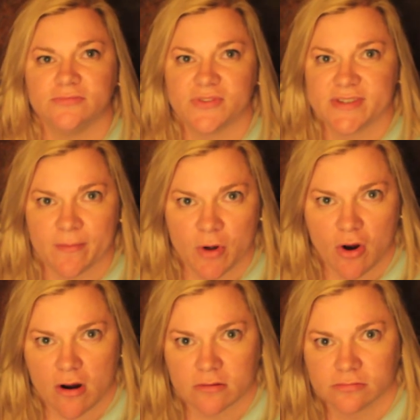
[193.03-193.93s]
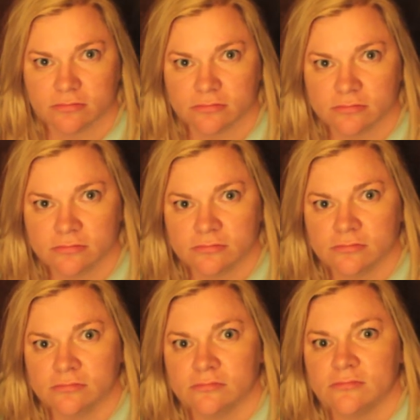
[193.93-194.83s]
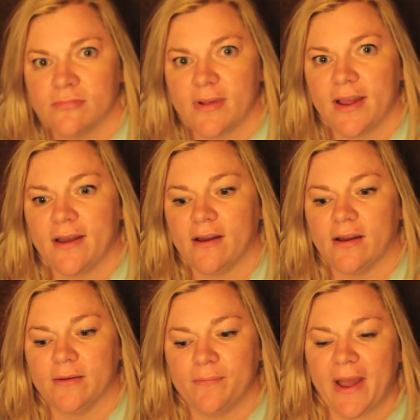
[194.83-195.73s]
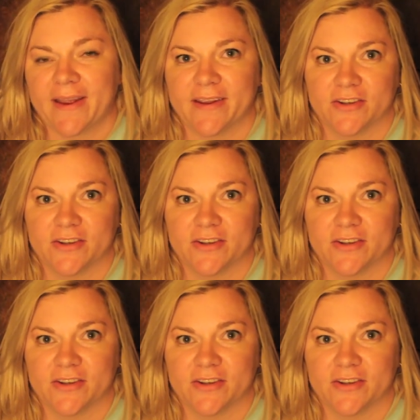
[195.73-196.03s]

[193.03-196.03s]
seminar back